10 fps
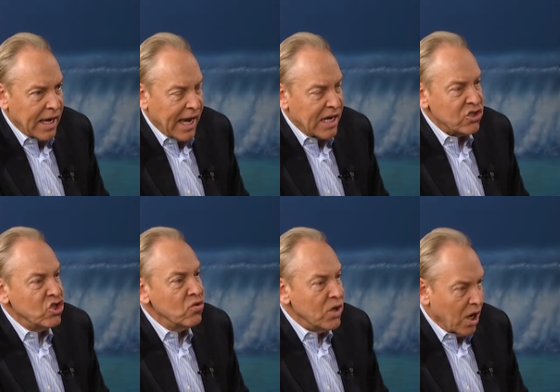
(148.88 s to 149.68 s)
As
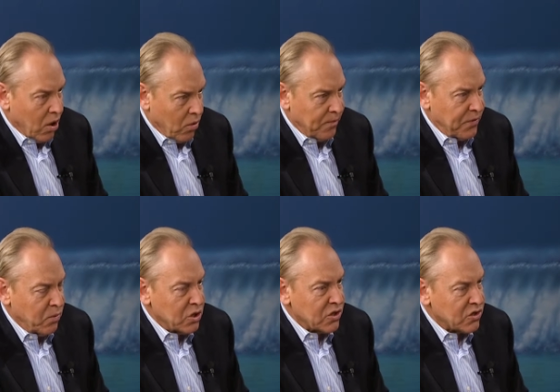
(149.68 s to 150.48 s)
you know,
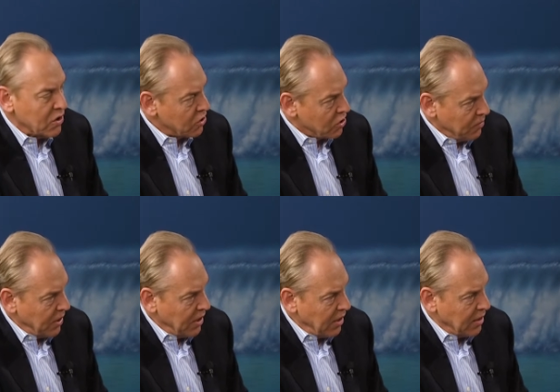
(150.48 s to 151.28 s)
with the social
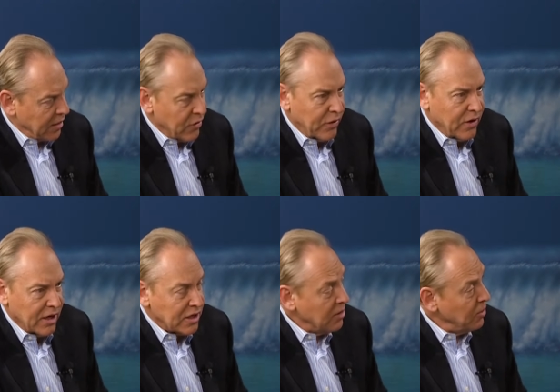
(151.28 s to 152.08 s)
media and everything,
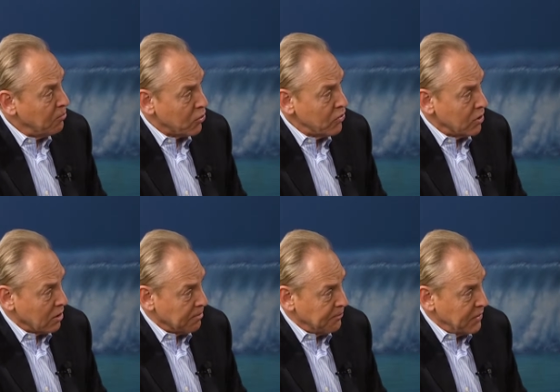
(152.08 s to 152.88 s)
it can be
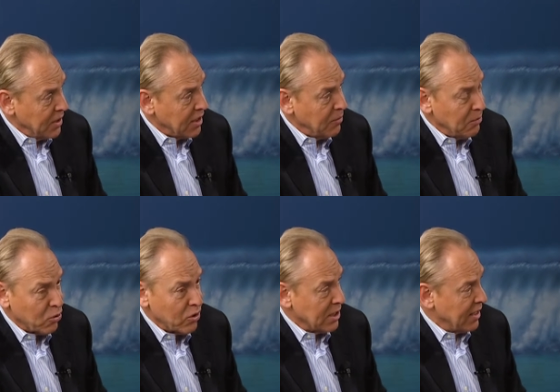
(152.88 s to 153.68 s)
brutal. Mm-hmm. It can be
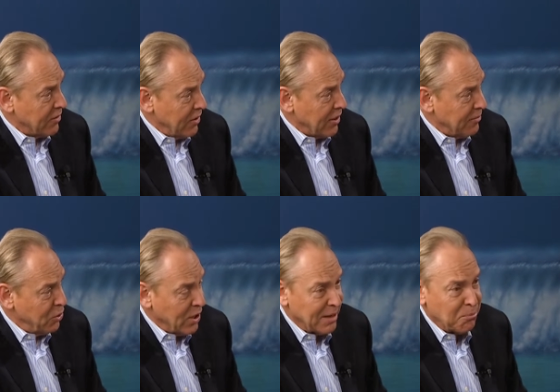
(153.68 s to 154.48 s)
brutal out there.
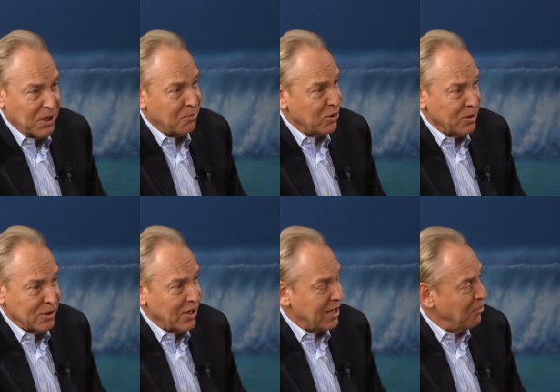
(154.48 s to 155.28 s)
You got people,
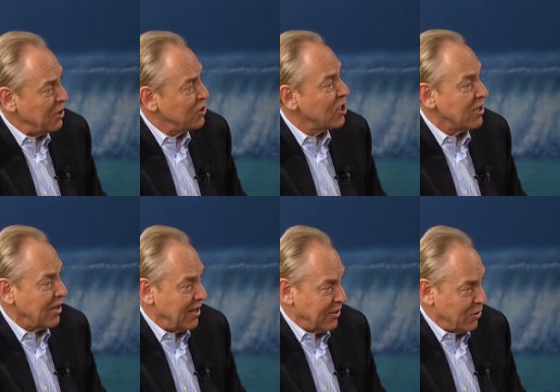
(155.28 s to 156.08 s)
you got a big
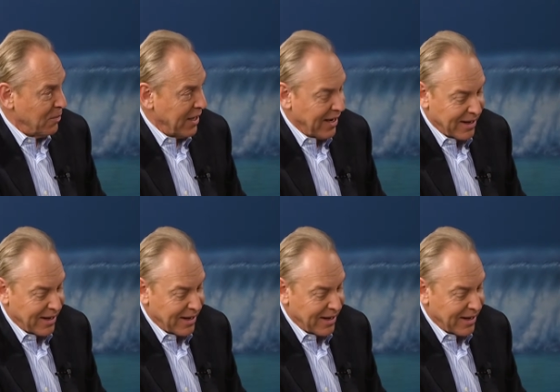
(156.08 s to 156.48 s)
target on your back.